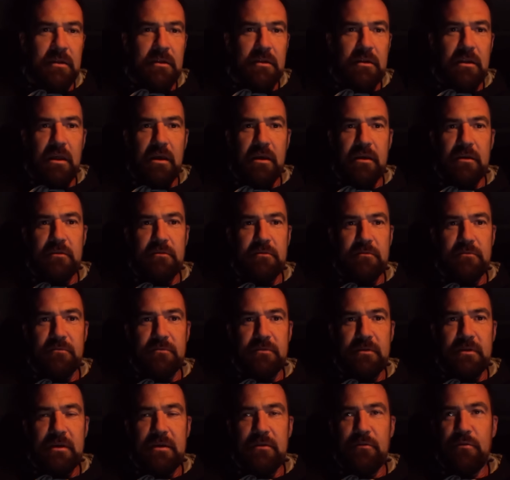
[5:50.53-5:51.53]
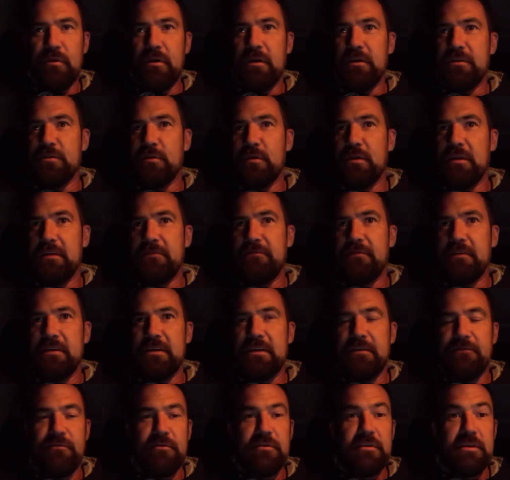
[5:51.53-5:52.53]
Look, would I do anything
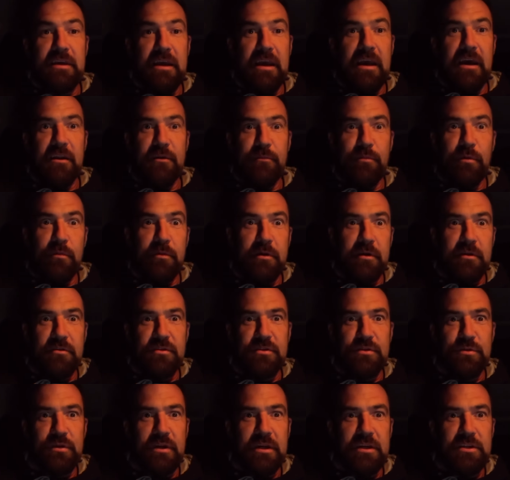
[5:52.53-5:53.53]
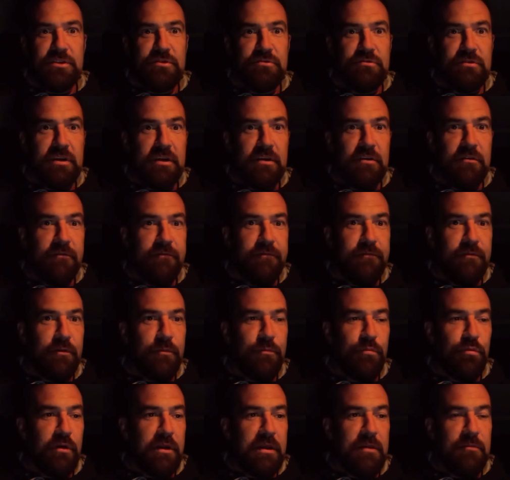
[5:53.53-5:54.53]
different? Yeah, I'd have probably gone to an estuary and gone for a
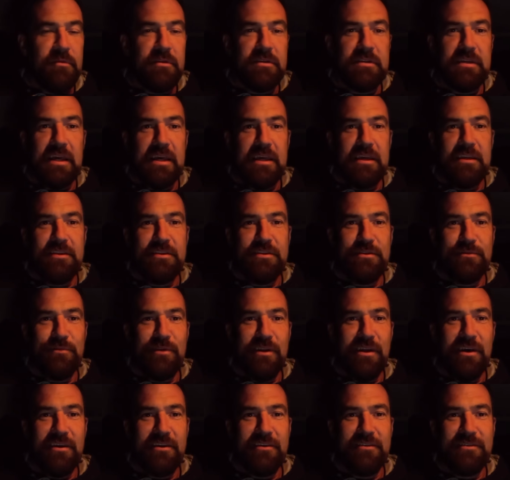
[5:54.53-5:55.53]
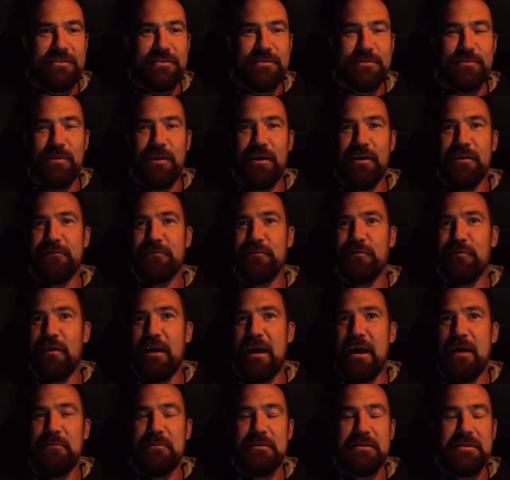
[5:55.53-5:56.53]
bream and taken some lug and some live
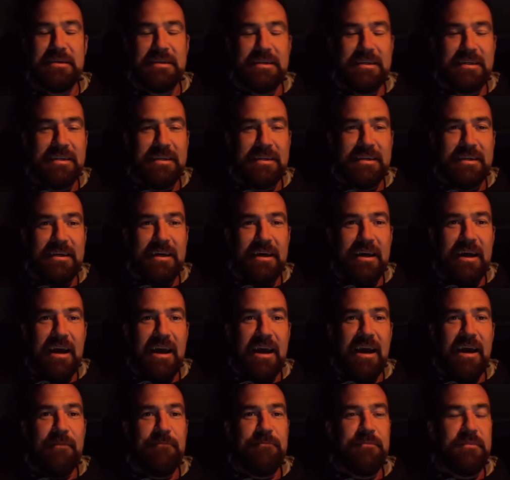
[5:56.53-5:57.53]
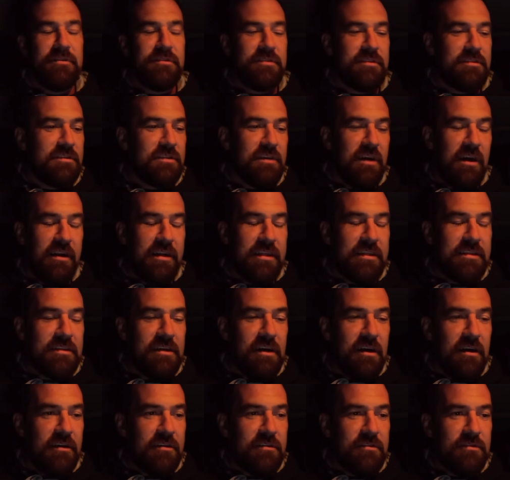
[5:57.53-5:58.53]
crab. It's a tiny
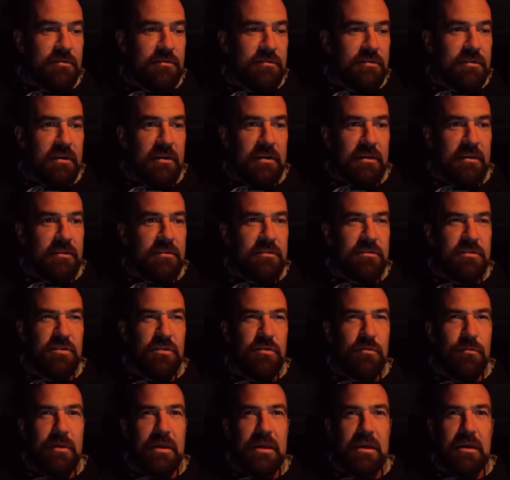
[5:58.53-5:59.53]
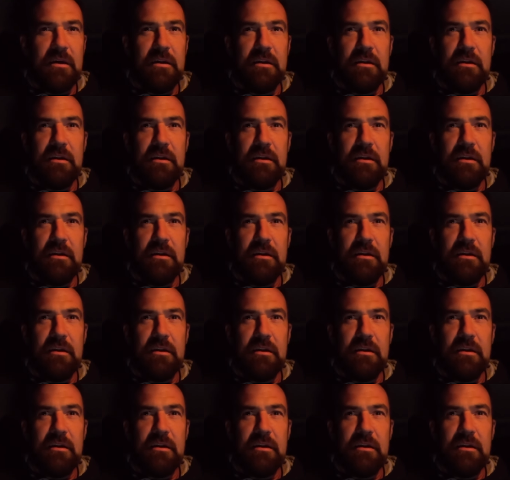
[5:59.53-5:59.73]
tide, so it's like 2 metre